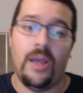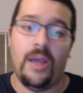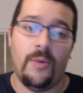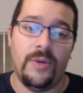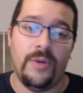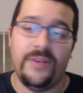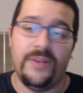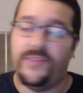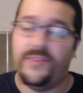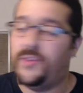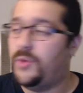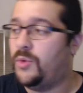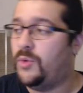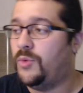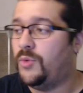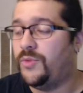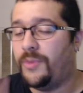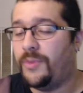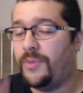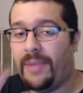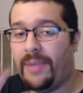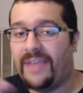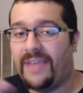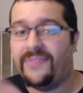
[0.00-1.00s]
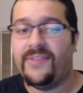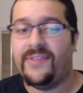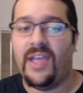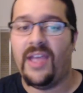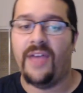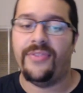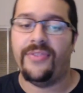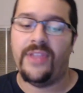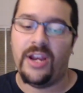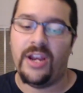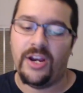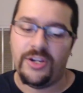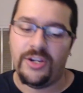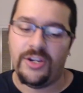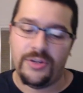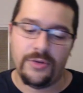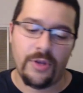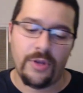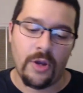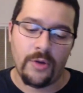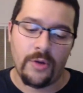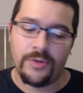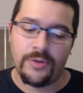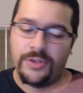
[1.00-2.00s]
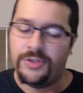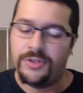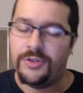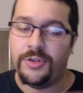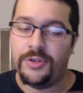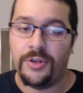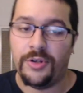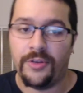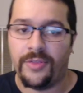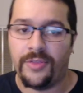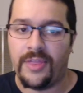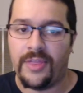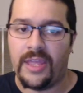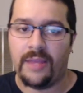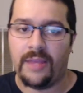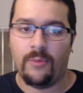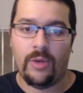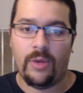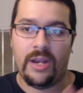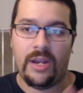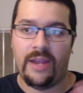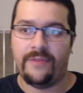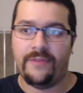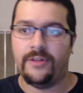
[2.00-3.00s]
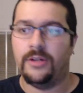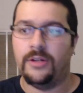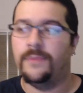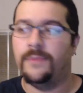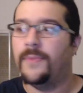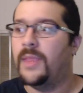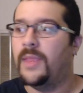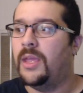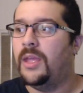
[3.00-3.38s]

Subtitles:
I want to see who's the best out there. You go and you do your thing, whatever.